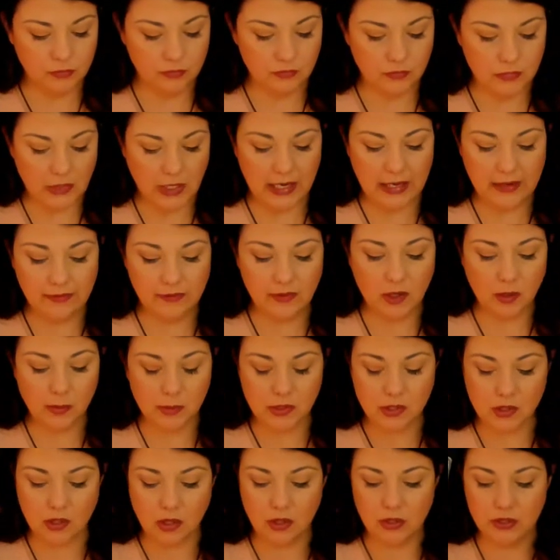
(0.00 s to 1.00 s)
I even
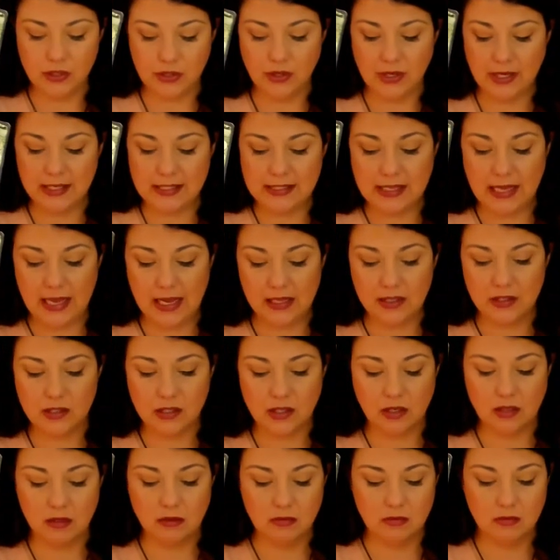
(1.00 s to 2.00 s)
almost called you guys
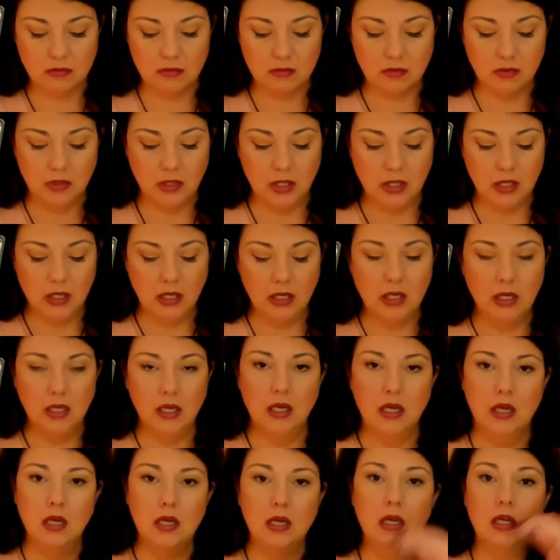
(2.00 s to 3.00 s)
Cancer.
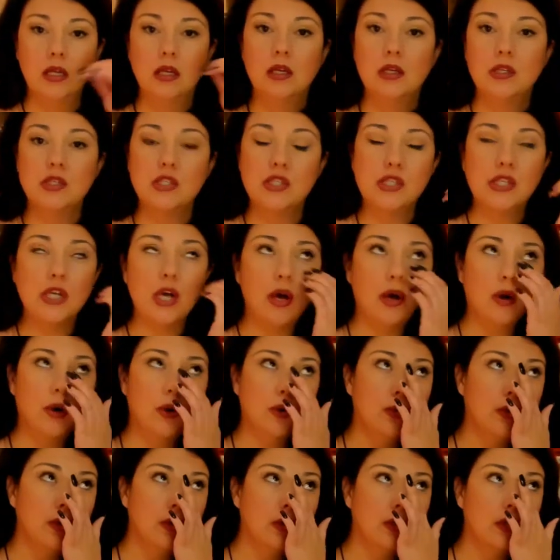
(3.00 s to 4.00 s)

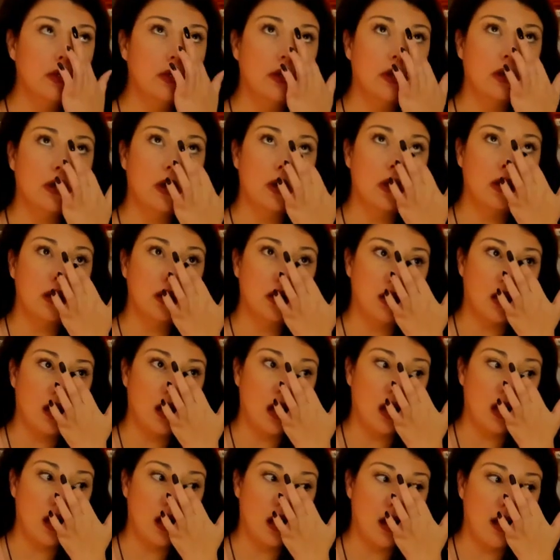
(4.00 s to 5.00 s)
So
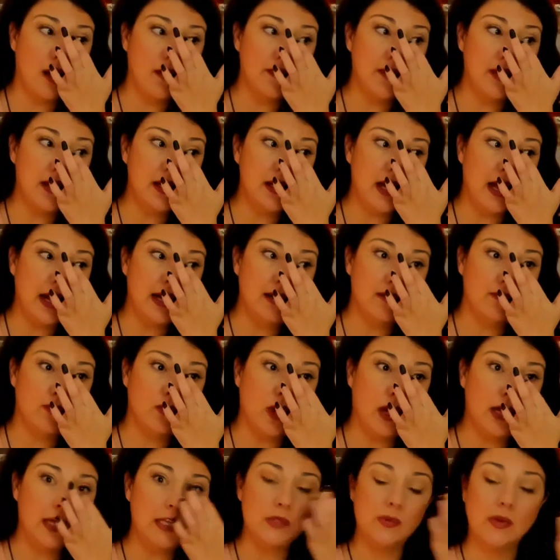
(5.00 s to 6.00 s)
on the Knight of
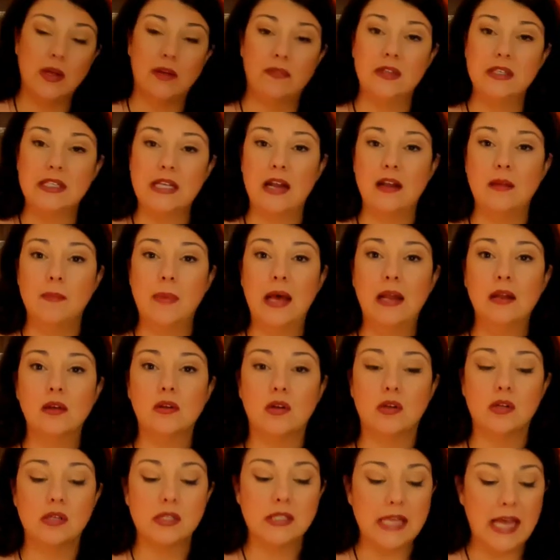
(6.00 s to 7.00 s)
Wands, we have the Ten of
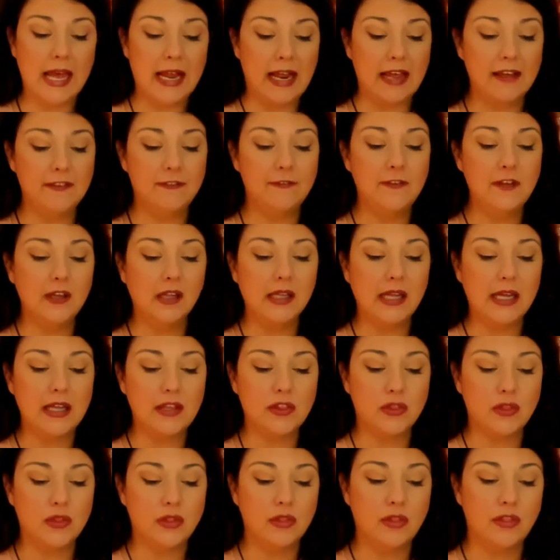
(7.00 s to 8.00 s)
Pentacles. And I feel like
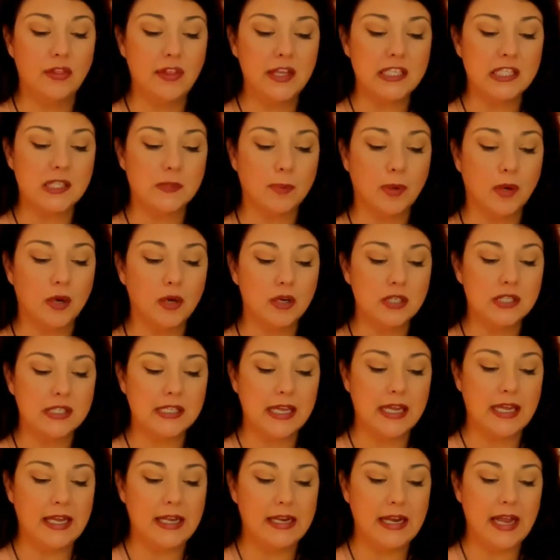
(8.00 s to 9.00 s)
this
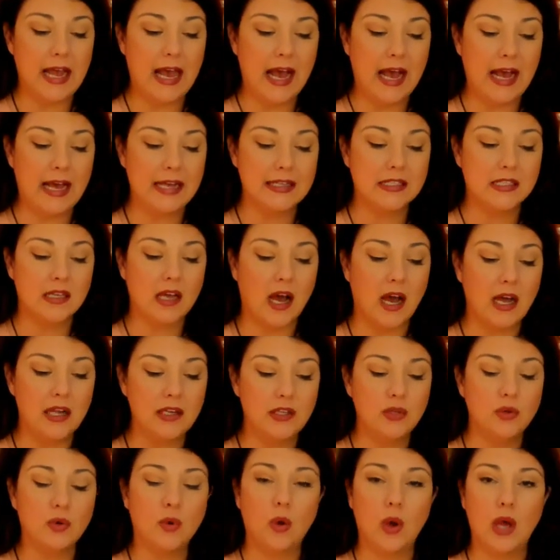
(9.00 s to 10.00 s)
person has got
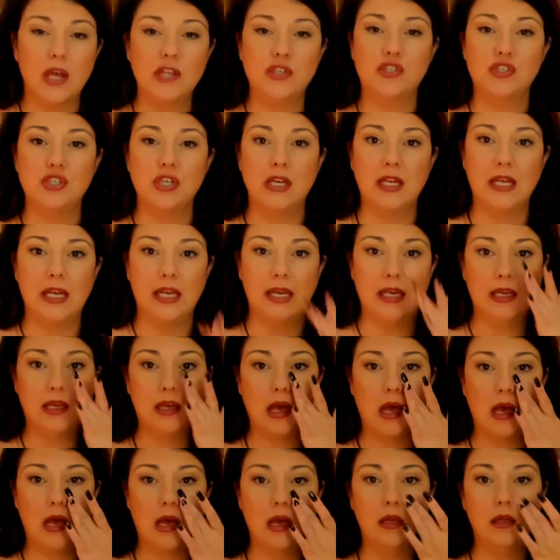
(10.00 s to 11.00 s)
you questioning
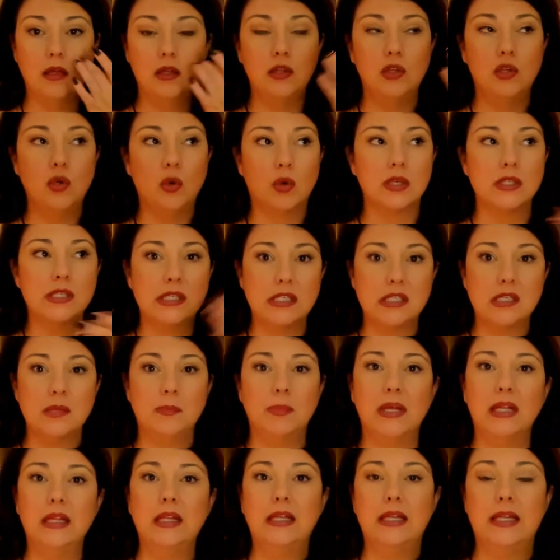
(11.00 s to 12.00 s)
your
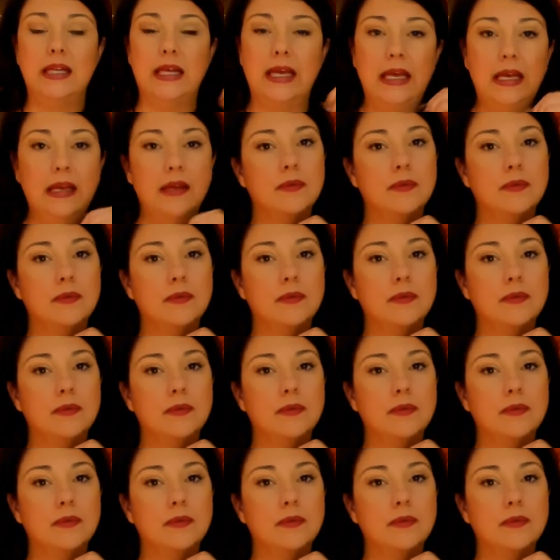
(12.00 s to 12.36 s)
stability